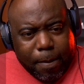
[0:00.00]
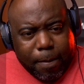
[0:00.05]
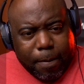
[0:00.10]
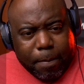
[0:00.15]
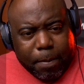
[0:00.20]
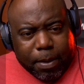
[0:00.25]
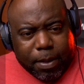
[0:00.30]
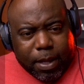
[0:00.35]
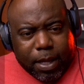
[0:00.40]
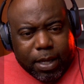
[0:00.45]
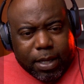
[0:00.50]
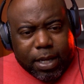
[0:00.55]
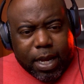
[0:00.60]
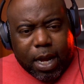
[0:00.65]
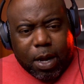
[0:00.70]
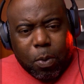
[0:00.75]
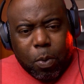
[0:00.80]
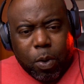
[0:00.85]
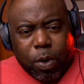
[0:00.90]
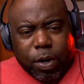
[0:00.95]
at the
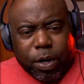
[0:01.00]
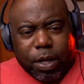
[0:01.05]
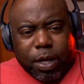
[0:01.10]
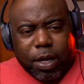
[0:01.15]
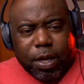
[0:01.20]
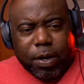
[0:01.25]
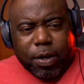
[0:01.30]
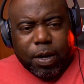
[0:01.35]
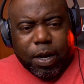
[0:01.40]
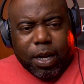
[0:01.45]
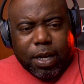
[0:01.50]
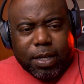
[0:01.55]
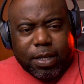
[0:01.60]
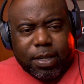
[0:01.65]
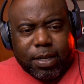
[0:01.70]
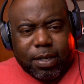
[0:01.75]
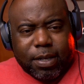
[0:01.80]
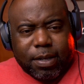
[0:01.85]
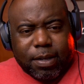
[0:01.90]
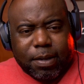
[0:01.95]
exact wording here,
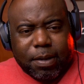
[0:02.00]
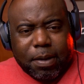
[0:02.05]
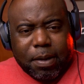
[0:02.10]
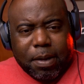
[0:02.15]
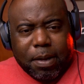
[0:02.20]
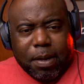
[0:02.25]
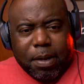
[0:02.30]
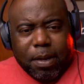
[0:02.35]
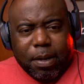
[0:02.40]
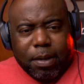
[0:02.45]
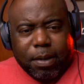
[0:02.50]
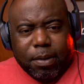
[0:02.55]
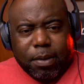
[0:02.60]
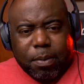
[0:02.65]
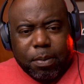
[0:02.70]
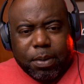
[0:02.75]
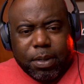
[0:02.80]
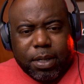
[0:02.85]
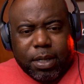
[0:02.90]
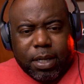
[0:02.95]
guys. No
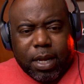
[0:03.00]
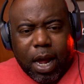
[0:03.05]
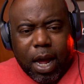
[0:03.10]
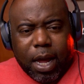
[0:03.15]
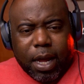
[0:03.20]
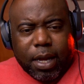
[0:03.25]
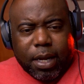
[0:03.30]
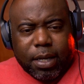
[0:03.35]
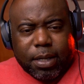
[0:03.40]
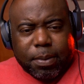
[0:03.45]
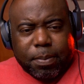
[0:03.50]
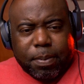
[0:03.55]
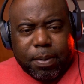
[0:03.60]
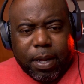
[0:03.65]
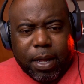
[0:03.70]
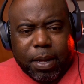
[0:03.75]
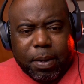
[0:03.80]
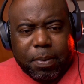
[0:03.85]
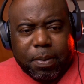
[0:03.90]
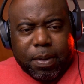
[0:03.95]
one's dying to
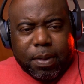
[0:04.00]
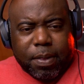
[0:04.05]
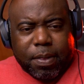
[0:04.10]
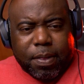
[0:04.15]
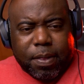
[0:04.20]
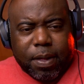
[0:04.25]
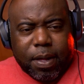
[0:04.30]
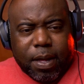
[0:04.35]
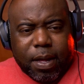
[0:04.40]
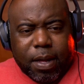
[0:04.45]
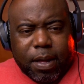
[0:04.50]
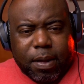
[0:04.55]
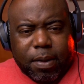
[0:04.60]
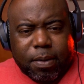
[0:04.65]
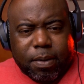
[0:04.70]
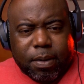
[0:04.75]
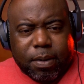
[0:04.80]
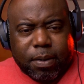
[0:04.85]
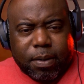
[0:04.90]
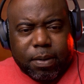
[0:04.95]
play with.
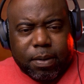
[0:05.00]
Hold on.